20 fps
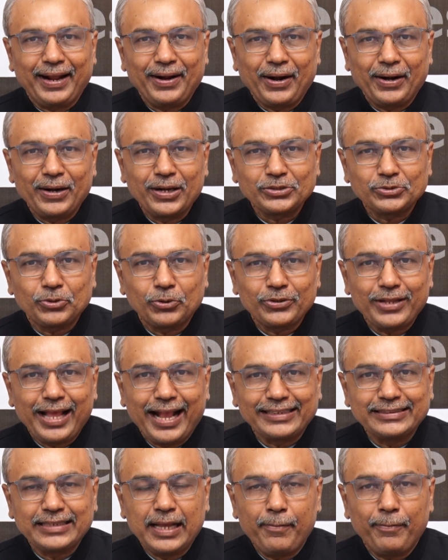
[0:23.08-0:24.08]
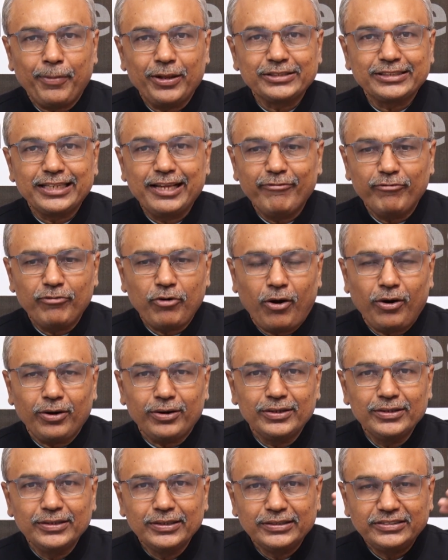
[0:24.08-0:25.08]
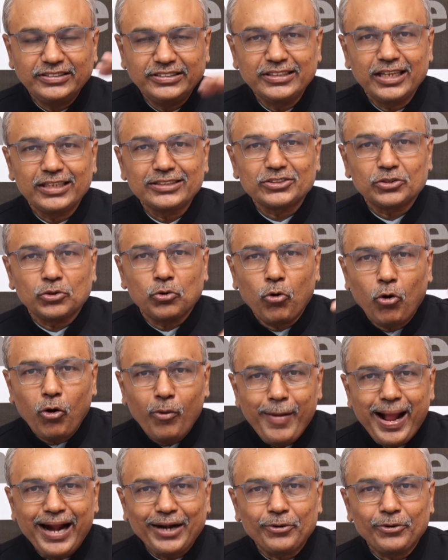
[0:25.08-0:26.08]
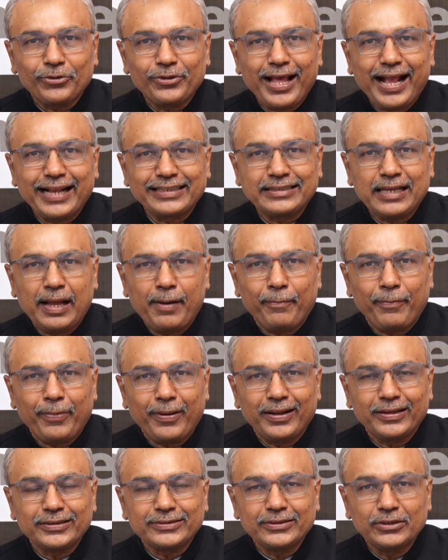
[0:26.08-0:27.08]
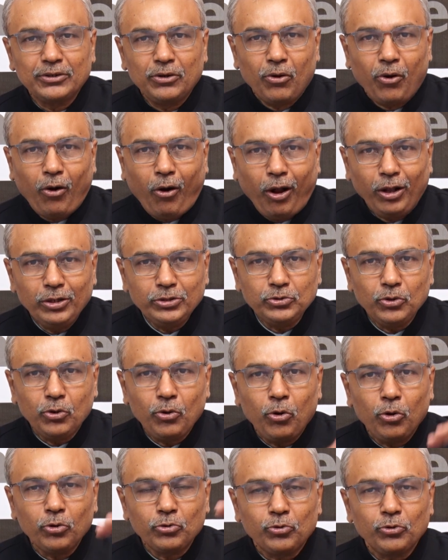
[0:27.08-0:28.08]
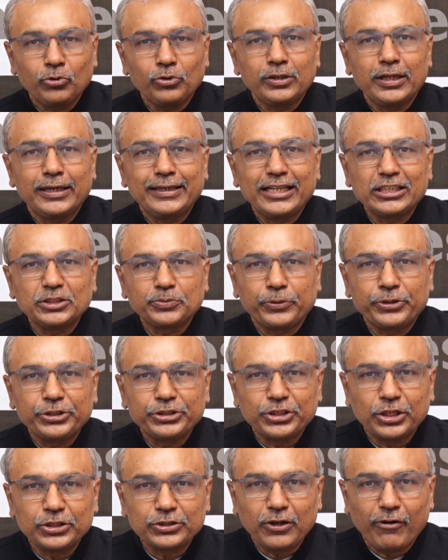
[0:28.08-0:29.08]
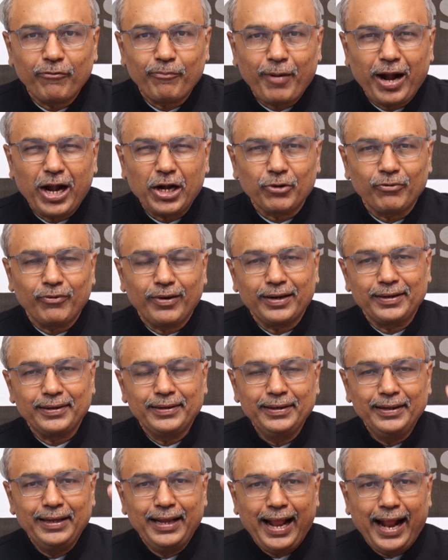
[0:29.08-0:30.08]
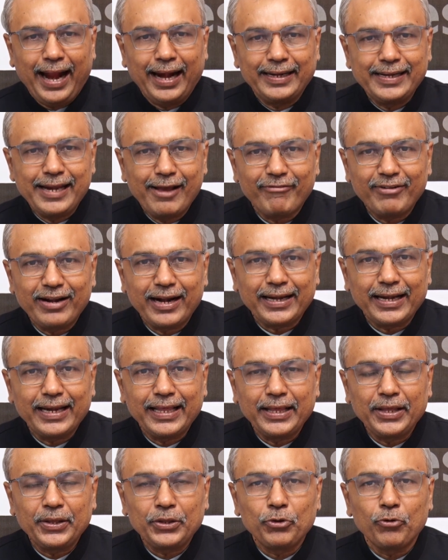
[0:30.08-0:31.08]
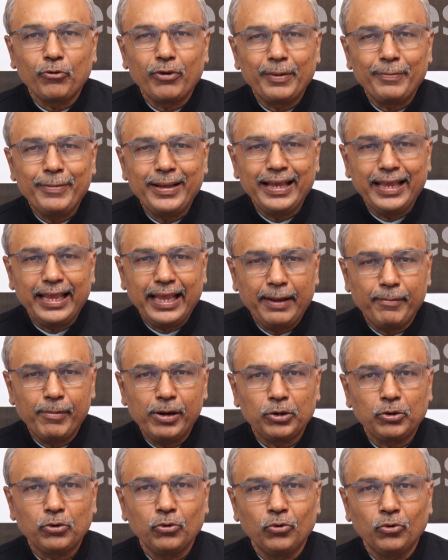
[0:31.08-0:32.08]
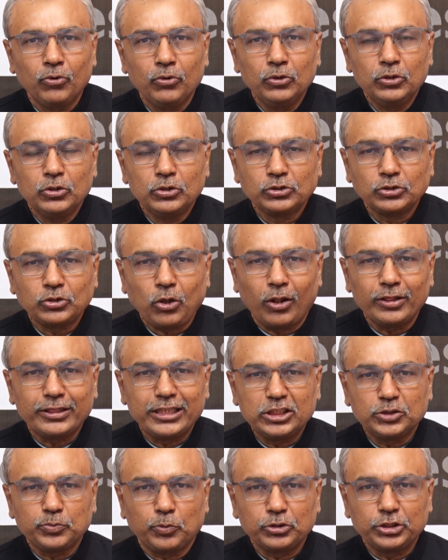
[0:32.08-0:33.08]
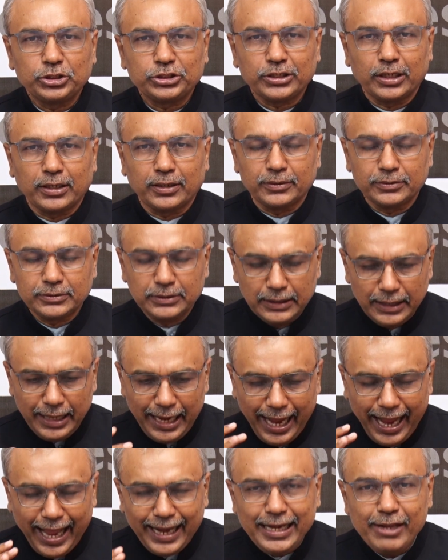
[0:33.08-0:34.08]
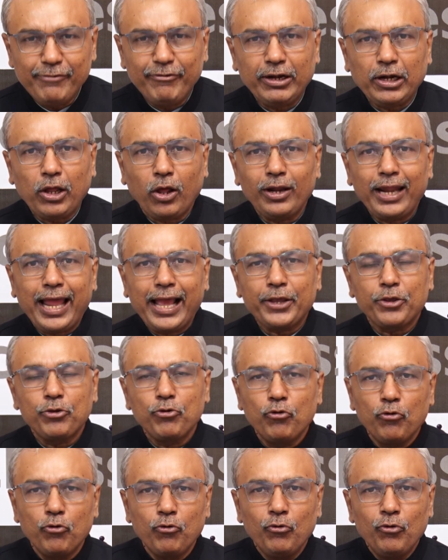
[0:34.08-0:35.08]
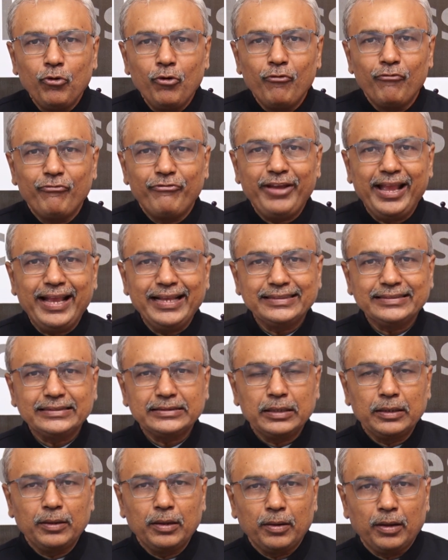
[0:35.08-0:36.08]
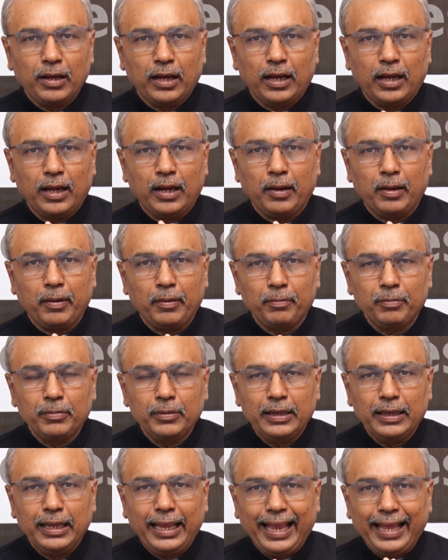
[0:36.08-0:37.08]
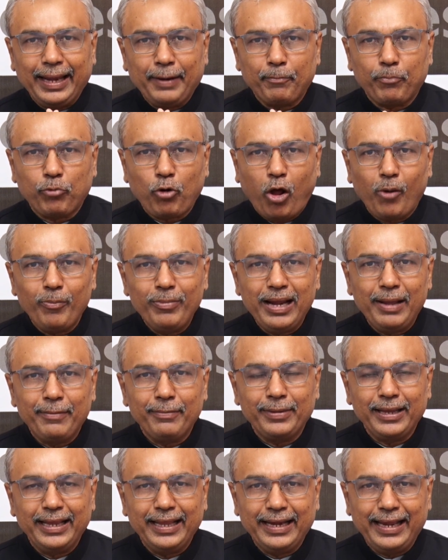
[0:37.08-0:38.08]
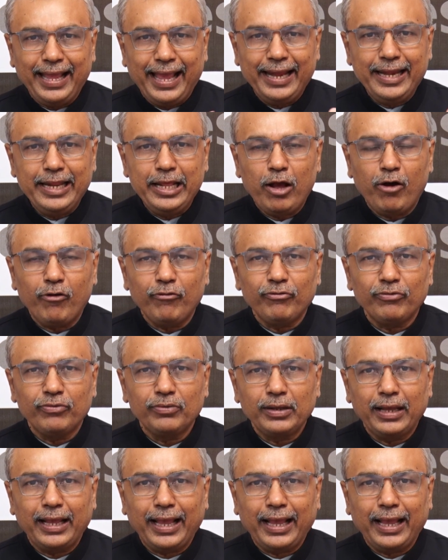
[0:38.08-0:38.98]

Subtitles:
understood the examples. If not, just go back to the examples, also go through the test positions of part 1, and definitely you will be able to solve this position. And if at all you face a problem in any of